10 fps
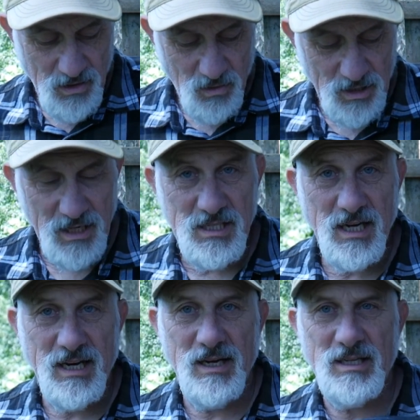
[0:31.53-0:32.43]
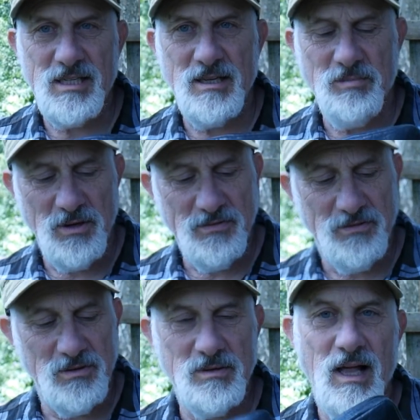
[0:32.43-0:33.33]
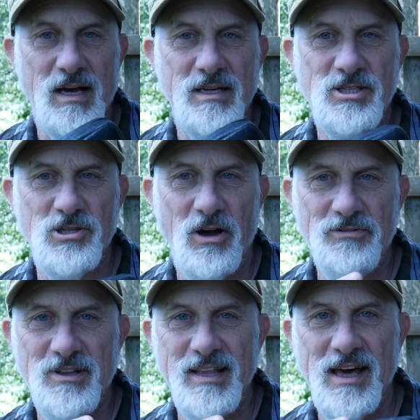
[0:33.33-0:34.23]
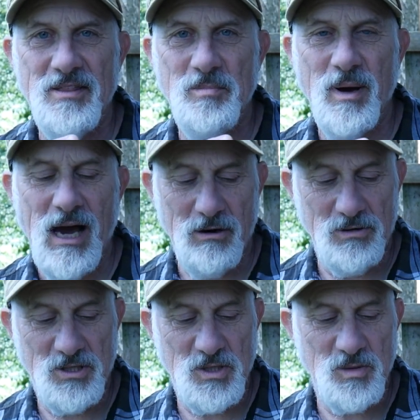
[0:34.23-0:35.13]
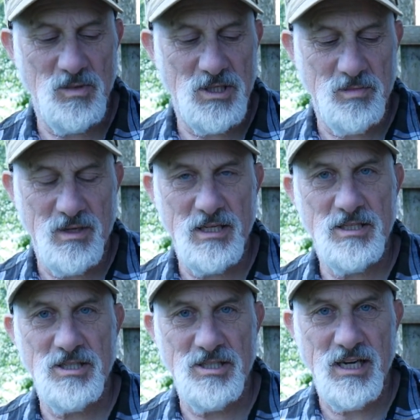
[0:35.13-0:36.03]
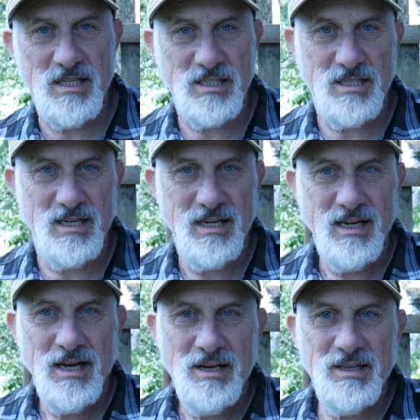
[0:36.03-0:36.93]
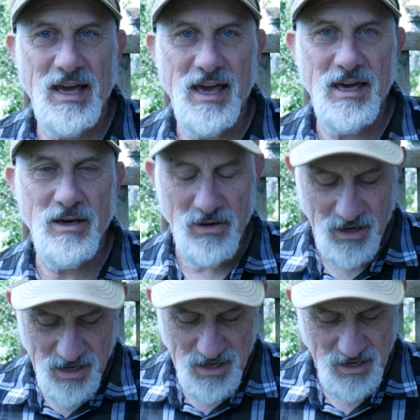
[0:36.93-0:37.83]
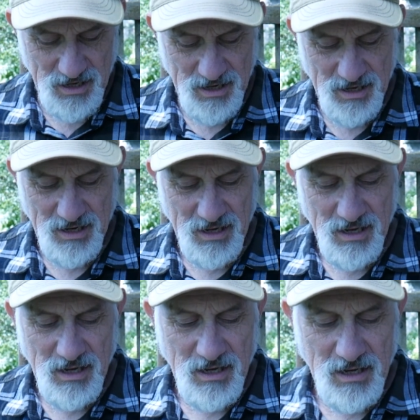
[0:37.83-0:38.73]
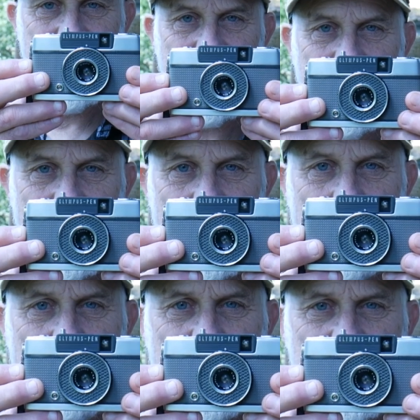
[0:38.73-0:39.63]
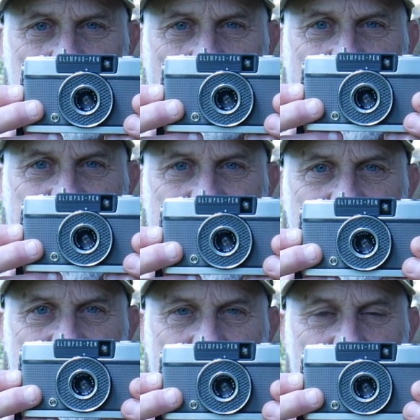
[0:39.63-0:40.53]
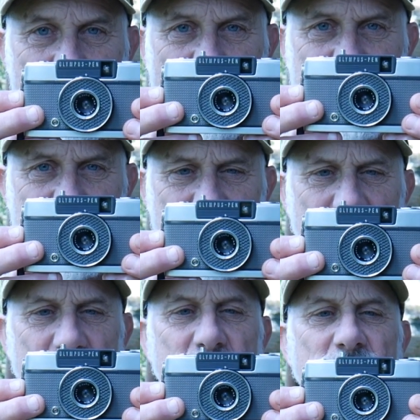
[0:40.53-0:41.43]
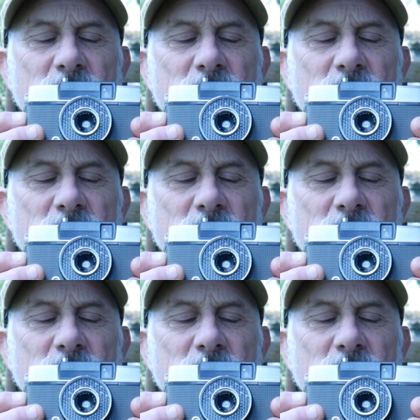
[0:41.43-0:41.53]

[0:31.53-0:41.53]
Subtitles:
What is it? It's in a beautiful soft leather pouch, which might suggest the era. It's an Olympus Pen, an original